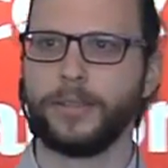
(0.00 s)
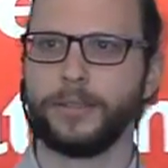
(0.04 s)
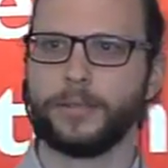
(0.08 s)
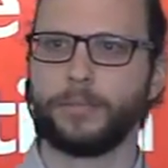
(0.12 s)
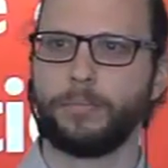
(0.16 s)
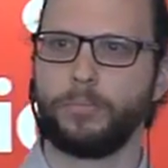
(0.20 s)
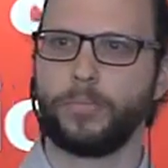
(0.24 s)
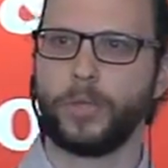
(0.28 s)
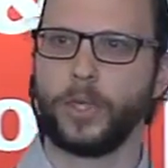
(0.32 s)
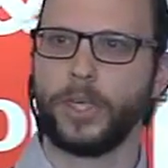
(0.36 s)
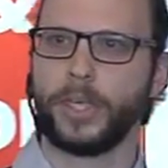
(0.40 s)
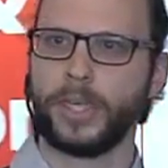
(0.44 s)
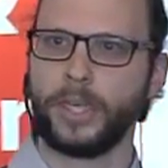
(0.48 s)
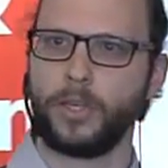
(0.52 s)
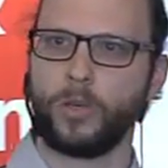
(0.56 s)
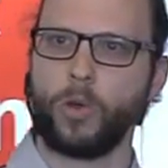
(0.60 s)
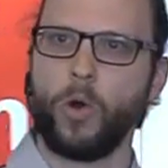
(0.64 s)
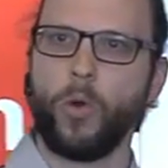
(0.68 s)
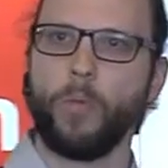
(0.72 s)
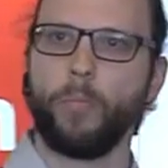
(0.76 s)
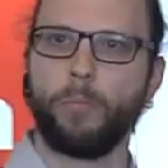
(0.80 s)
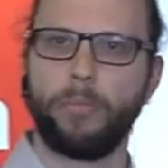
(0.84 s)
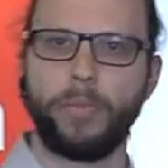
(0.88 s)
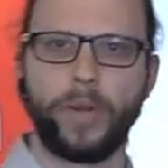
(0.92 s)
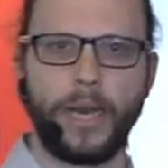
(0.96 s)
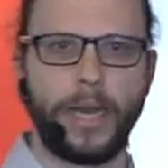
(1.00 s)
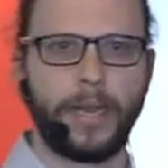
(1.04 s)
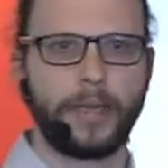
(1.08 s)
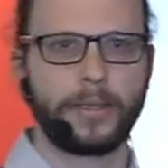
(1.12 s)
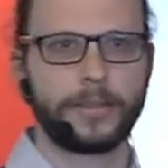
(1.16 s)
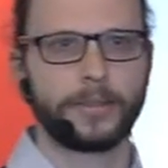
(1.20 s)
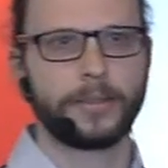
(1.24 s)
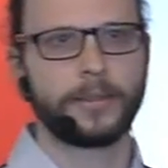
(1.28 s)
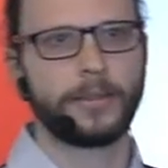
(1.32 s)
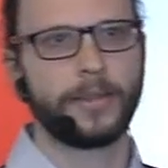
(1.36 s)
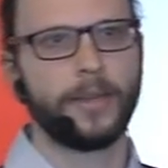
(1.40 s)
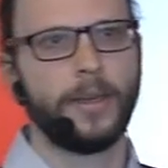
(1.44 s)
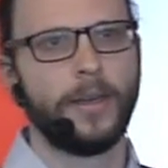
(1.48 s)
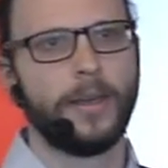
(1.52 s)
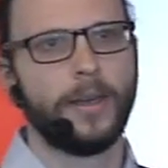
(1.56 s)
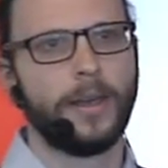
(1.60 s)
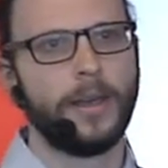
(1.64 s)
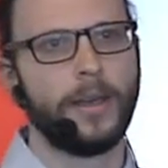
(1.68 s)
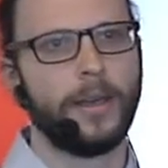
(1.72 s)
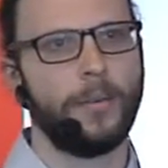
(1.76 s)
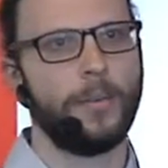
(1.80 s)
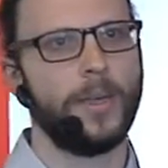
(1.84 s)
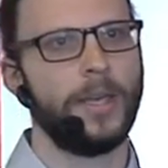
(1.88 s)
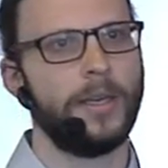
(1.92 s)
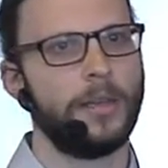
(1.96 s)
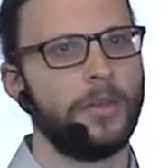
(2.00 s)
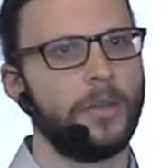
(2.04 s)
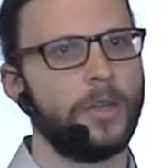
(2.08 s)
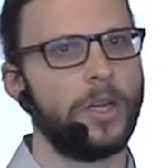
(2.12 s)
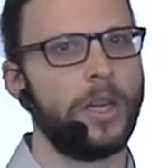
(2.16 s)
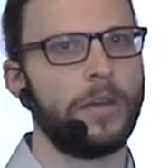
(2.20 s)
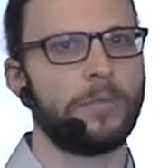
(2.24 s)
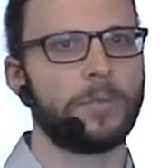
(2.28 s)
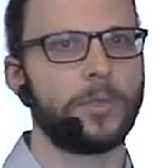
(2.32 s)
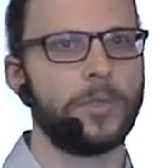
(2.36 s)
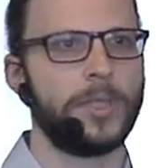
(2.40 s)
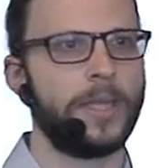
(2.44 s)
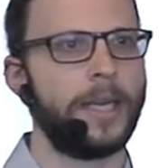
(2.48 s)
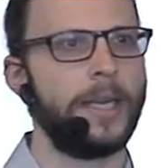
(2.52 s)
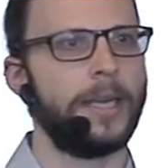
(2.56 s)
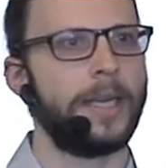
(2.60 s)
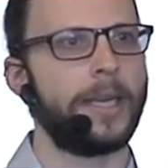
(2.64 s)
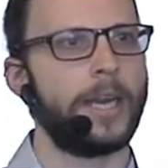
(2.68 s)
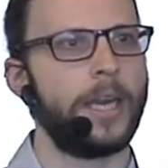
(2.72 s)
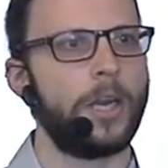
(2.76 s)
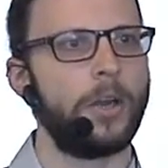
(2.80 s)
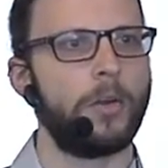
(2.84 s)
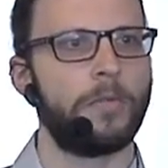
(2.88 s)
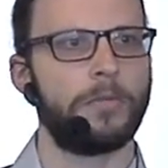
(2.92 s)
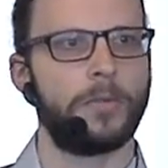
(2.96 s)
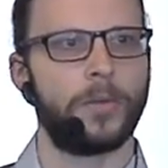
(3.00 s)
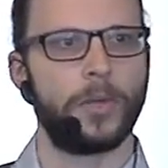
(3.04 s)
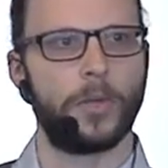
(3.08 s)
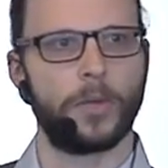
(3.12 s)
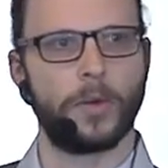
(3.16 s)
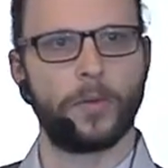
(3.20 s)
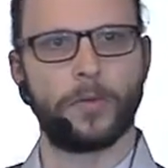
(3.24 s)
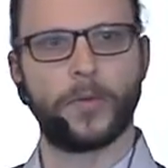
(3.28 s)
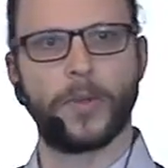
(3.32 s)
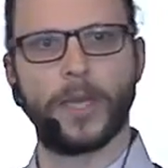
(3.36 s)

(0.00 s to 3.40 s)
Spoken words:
is pretty complex. I mean, you have to take care of a lot of